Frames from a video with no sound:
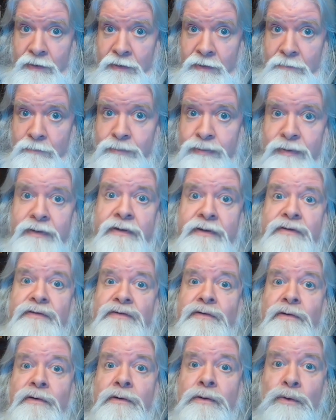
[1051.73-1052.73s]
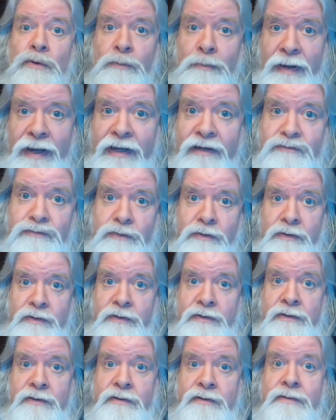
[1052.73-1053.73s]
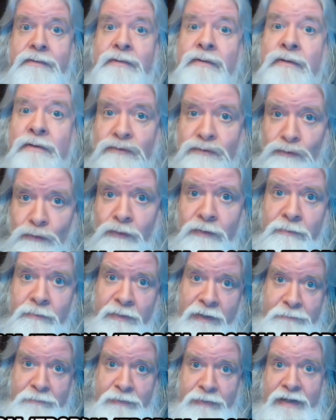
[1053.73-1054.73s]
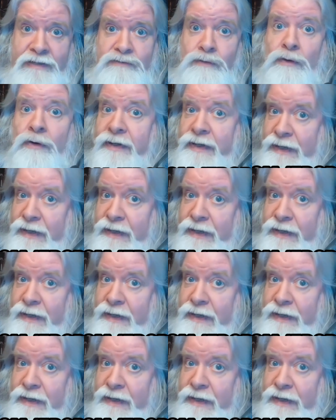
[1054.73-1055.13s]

please go to Patreon. Join my Patreon,